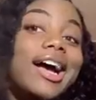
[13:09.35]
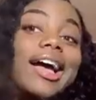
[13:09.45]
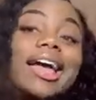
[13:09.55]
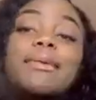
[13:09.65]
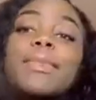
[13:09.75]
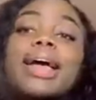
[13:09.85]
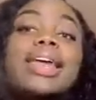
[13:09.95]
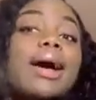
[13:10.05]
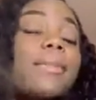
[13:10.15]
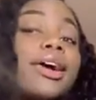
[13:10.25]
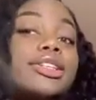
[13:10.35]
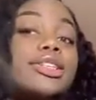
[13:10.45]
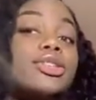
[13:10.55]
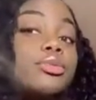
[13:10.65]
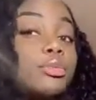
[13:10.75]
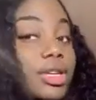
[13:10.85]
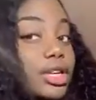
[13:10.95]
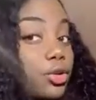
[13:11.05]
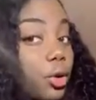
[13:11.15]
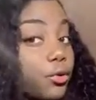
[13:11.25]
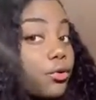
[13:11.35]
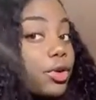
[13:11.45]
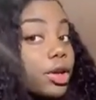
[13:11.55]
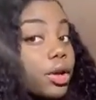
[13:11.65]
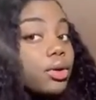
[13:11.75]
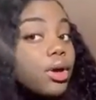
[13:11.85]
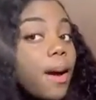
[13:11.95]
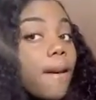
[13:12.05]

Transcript: It might not particularly be in your field,